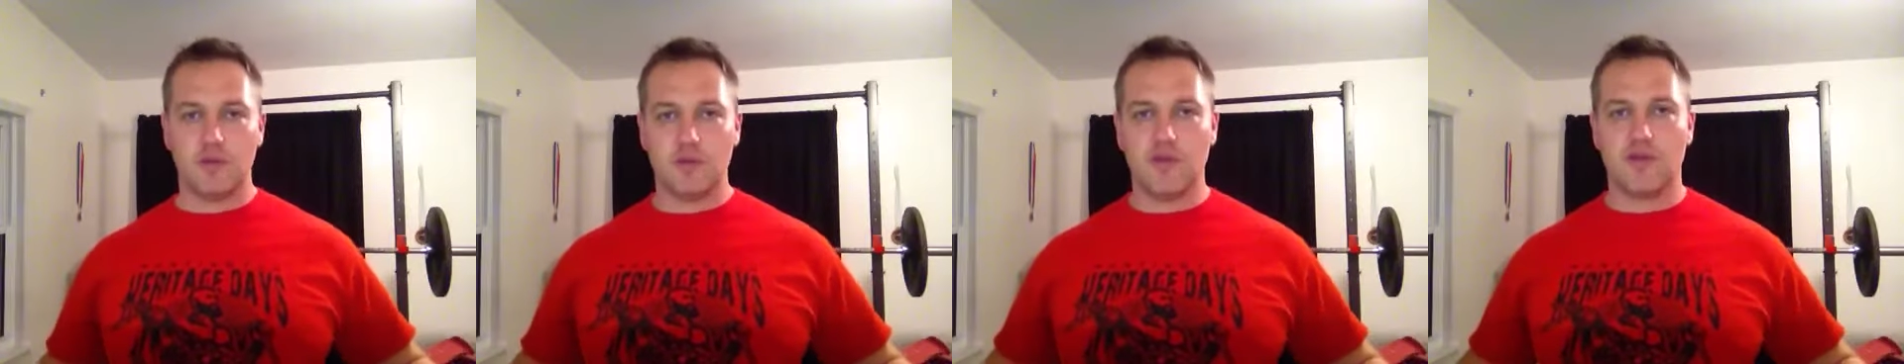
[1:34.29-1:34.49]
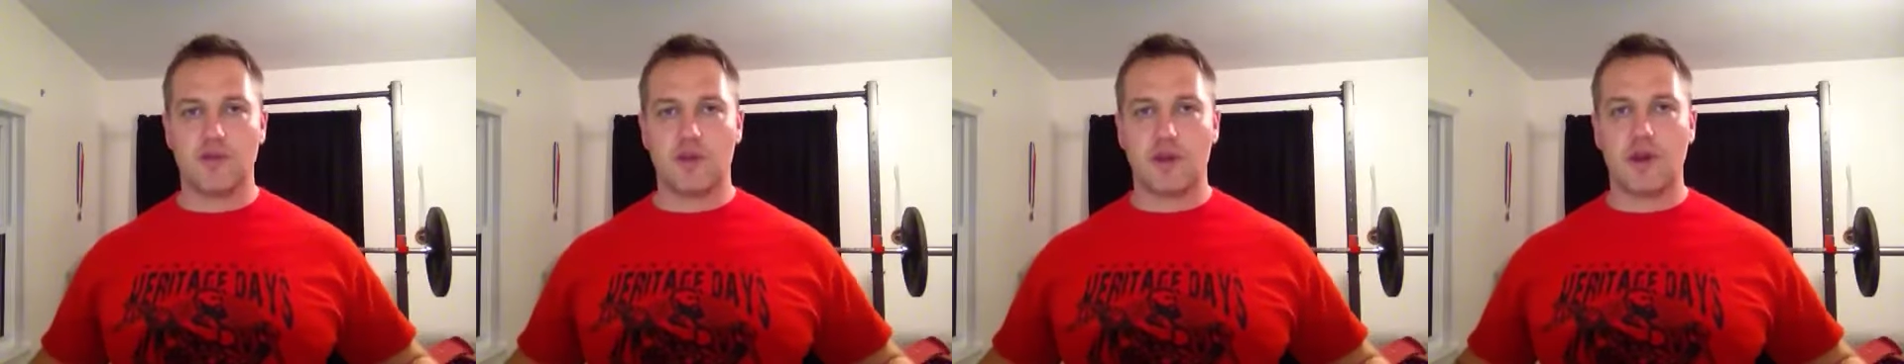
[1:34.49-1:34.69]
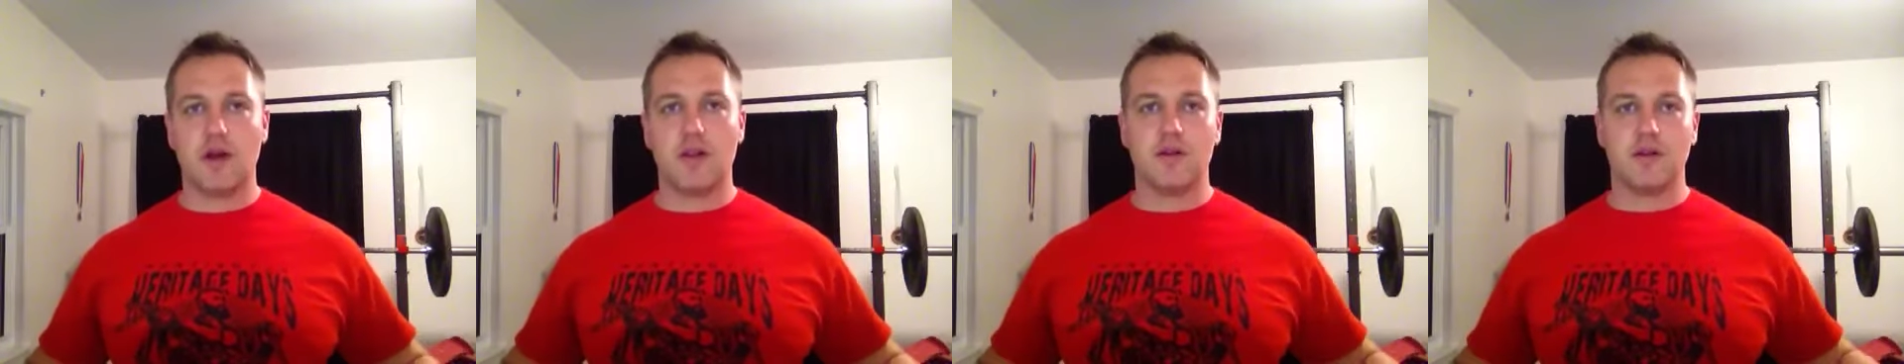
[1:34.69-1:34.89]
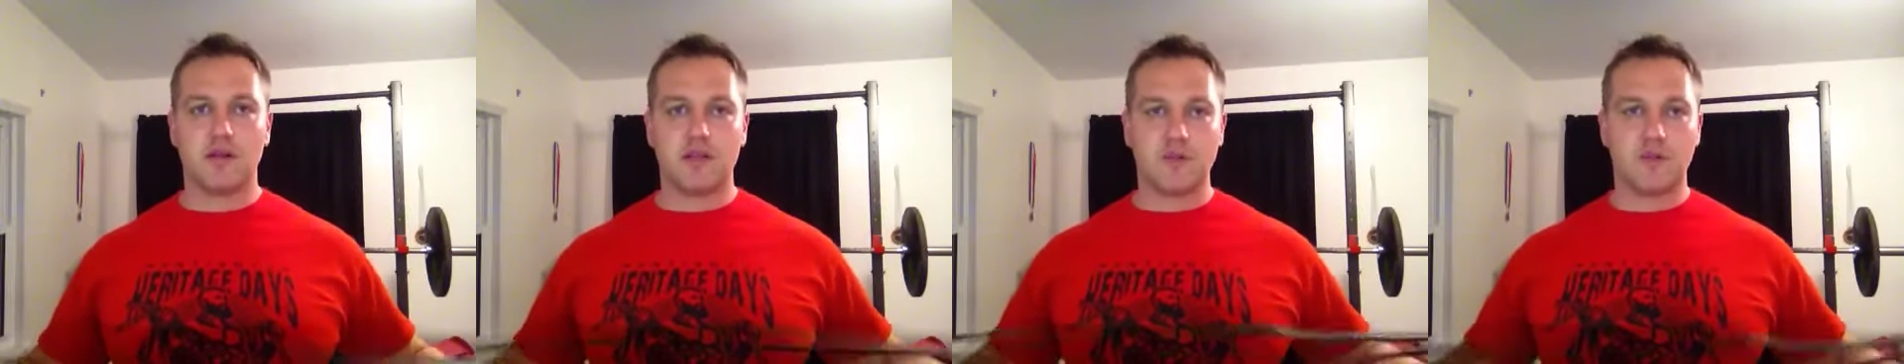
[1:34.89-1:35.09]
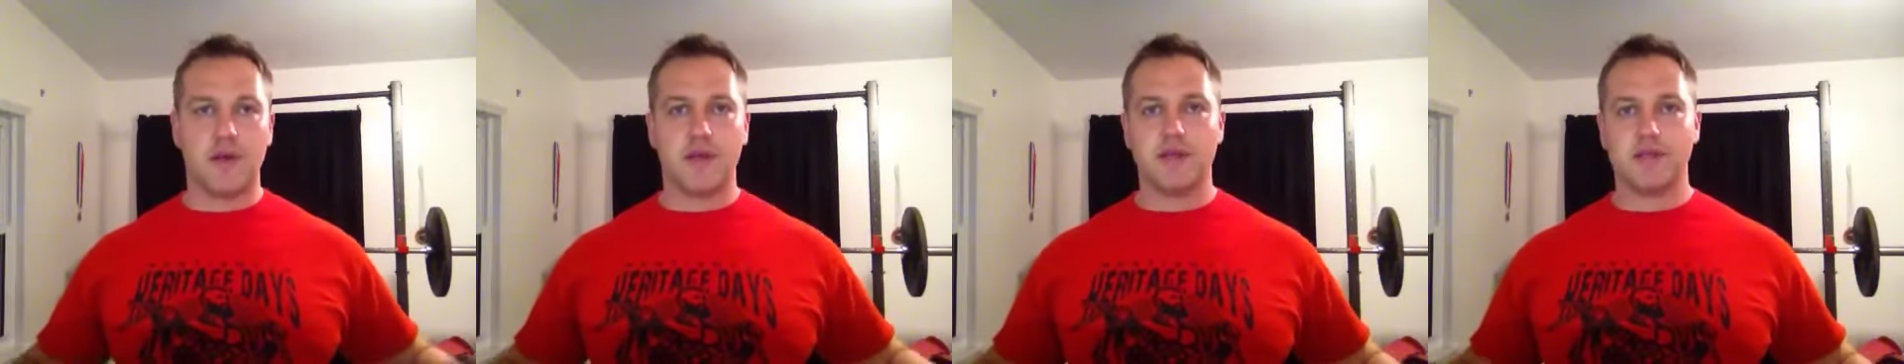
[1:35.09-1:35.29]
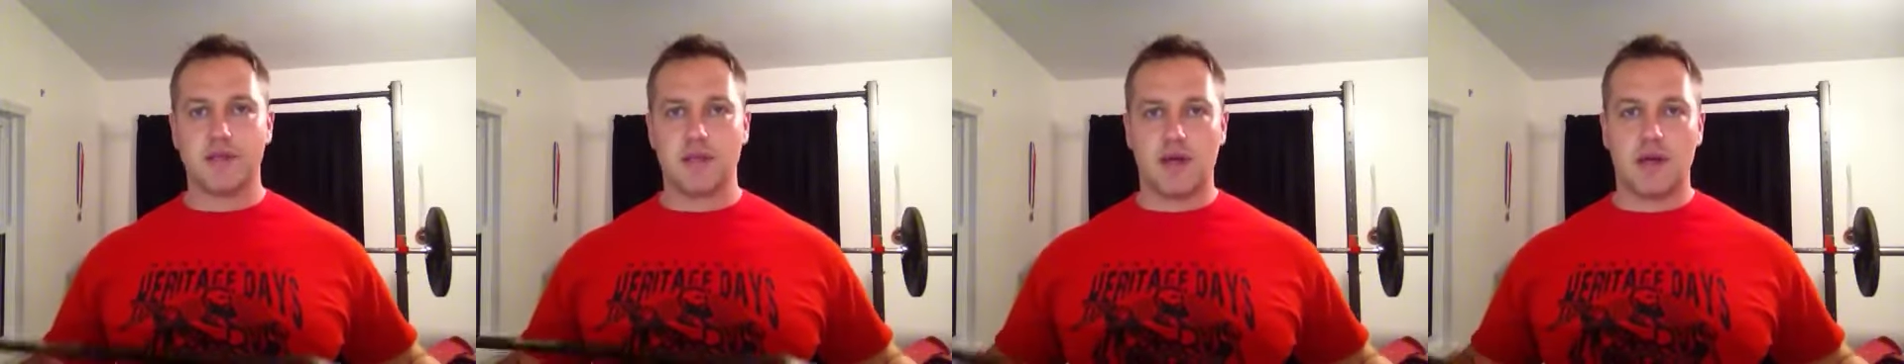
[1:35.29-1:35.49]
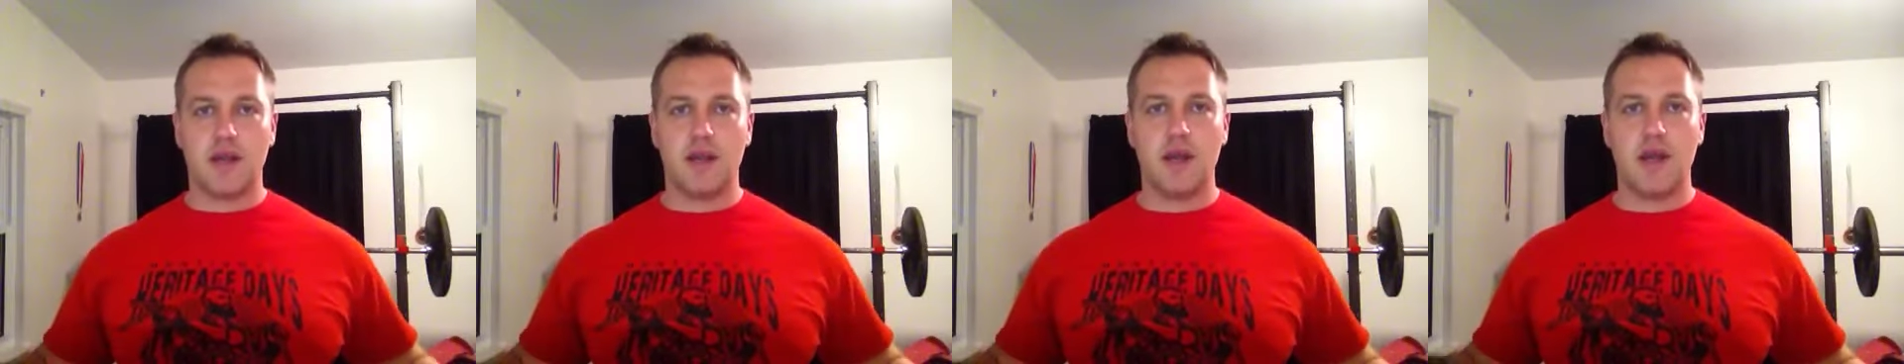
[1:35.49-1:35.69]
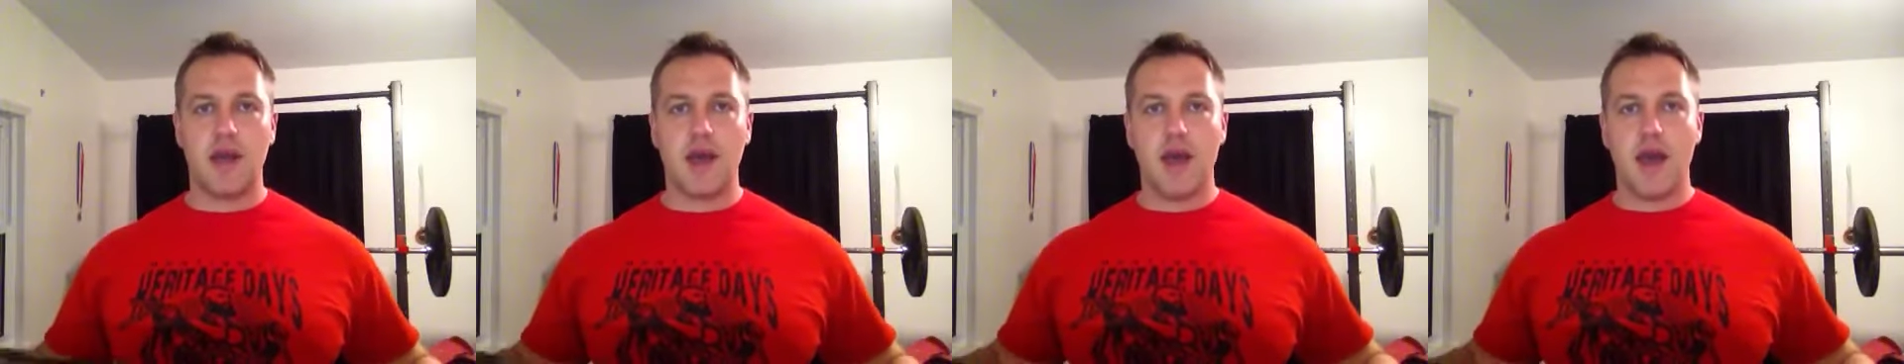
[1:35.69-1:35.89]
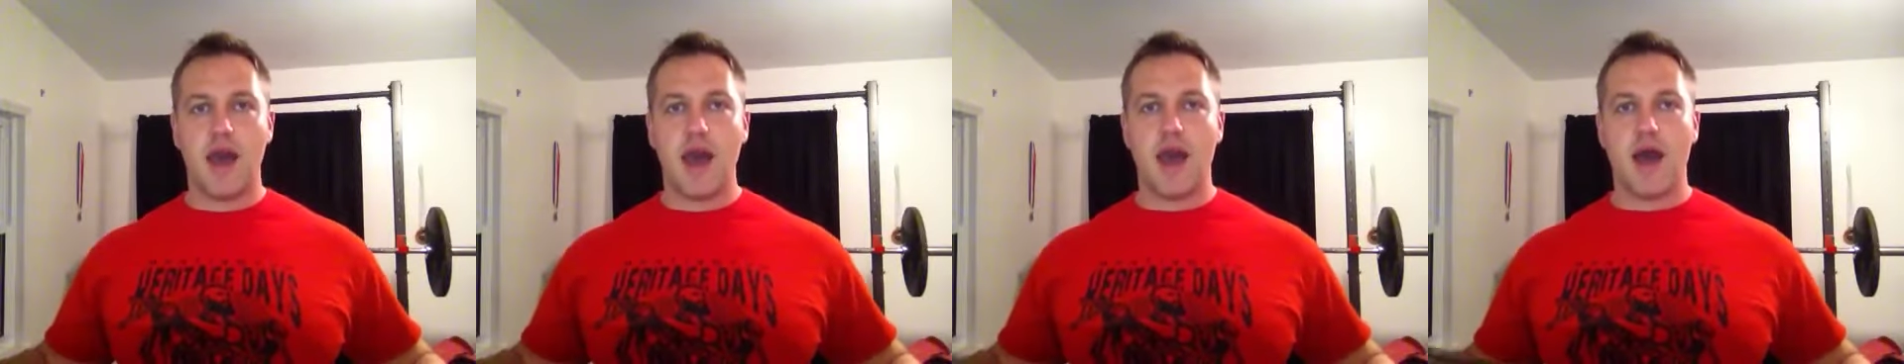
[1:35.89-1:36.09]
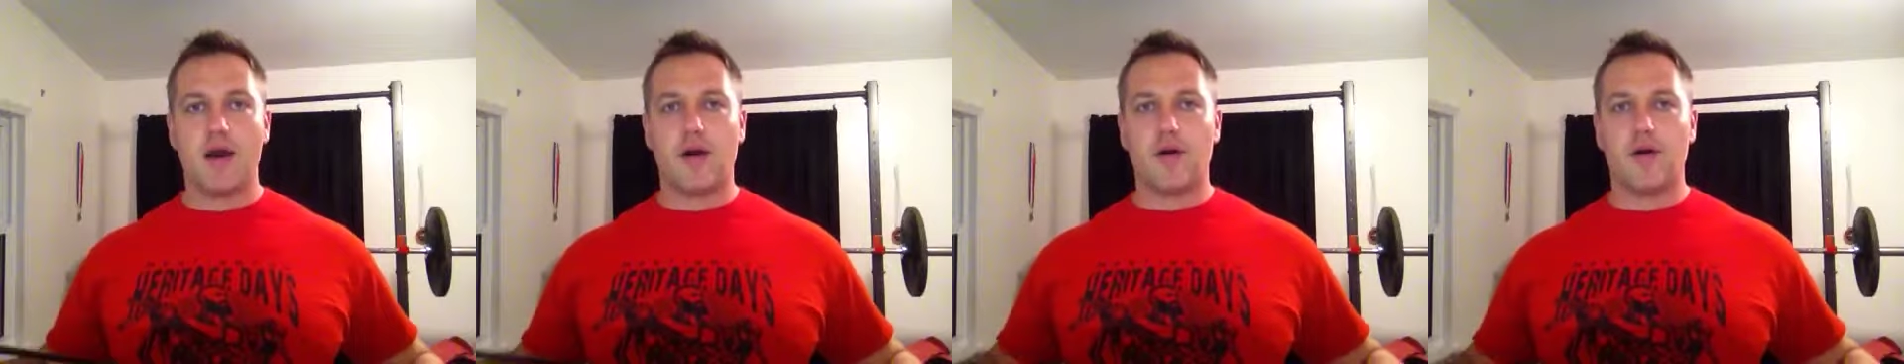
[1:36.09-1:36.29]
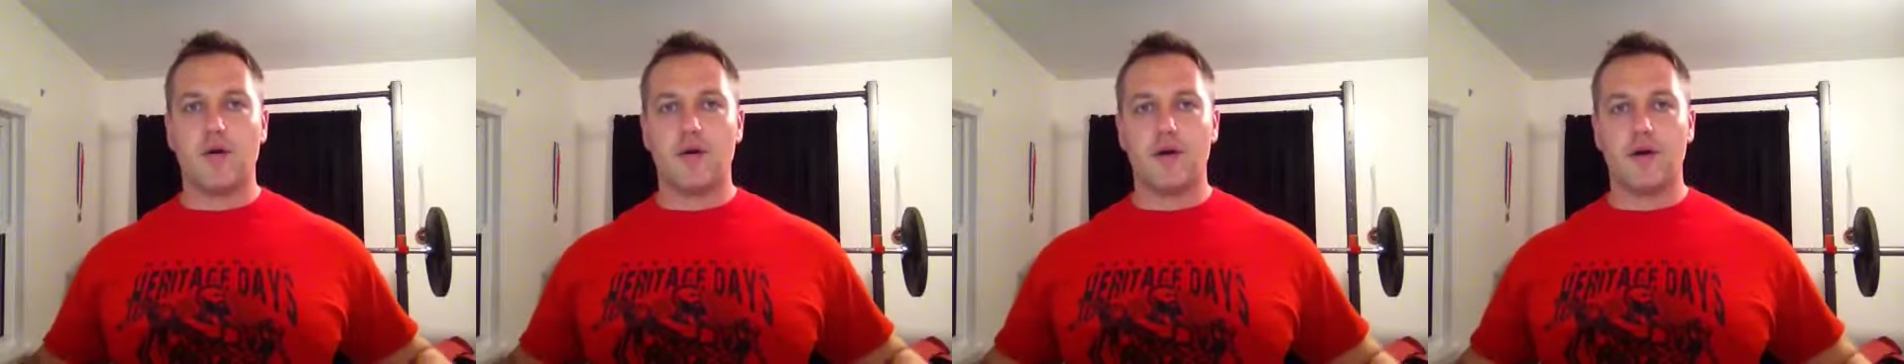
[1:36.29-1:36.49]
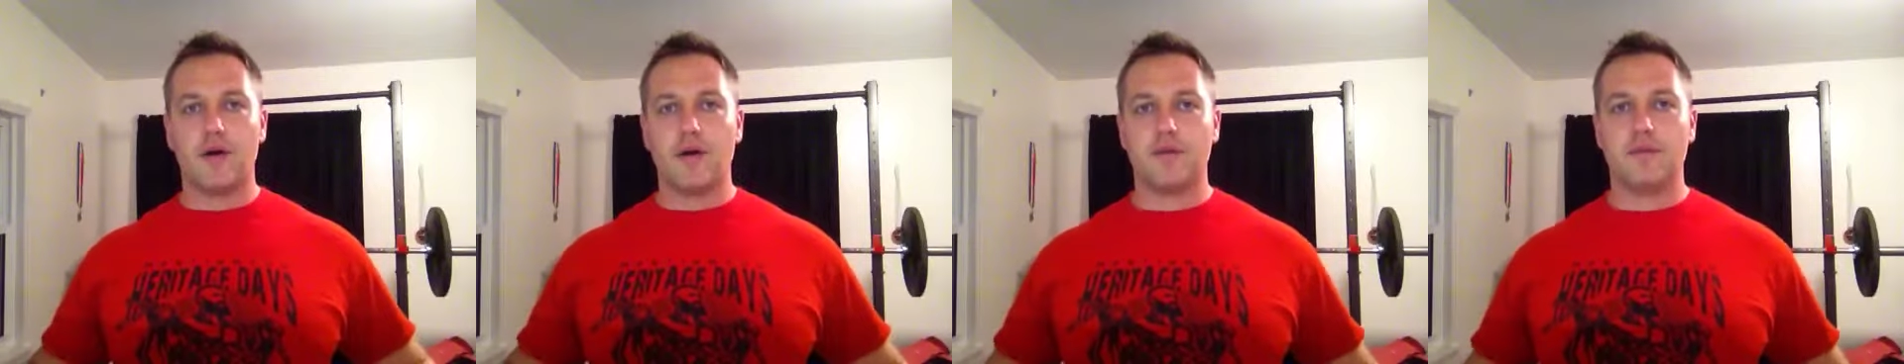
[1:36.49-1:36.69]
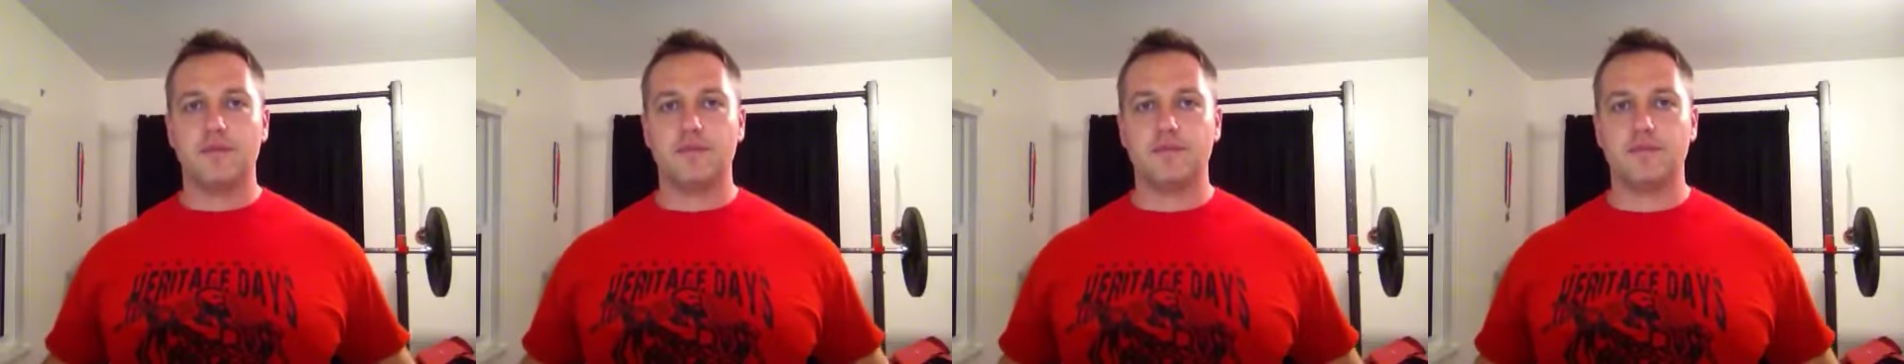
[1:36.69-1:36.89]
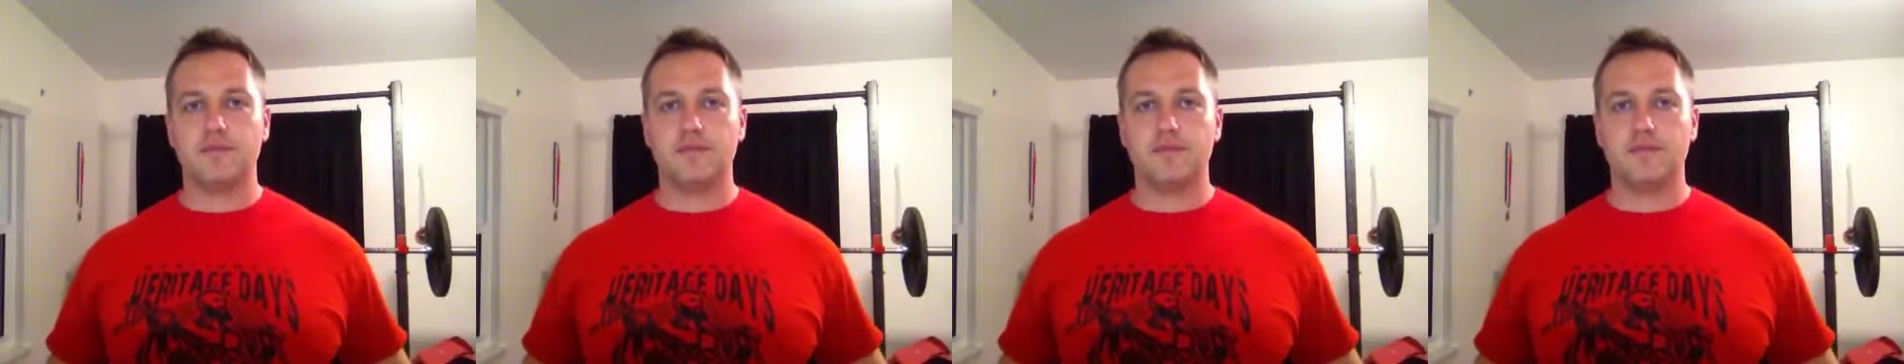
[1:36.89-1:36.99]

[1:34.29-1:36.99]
different colors based on how